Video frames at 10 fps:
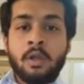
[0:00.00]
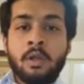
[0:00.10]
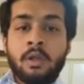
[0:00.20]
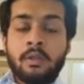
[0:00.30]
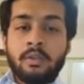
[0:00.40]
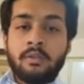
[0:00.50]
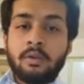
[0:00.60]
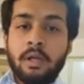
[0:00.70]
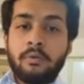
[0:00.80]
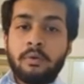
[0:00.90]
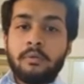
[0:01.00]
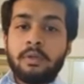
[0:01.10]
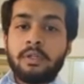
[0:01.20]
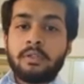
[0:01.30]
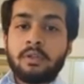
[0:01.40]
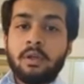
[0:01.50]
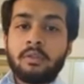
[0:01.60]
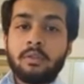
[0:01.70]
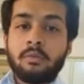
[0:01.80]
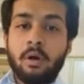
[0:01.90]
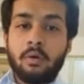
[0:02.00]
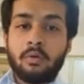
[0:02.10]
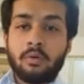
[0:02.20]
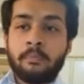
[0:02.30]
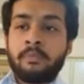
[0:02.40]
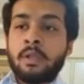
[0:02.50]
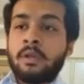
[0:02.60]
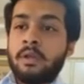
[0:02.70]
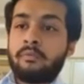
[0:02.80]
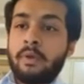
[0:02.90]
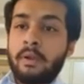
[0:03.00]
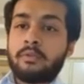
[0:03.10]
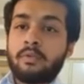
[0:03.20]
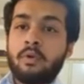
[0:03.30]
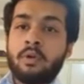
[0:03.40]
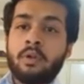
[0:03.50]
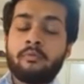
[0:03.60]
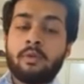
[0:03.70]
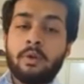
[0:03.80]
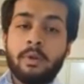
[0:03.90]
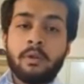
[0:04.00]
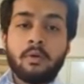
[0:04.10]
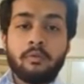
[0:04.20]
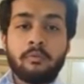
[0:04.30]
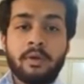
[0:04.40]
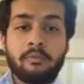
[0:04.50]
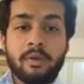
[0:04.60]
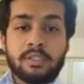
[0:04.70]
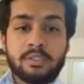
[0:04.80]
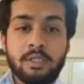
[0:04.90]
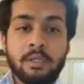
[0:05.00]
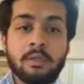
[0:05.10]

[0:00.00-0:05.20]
In this slide we will discuss about effects on environment of manufacturing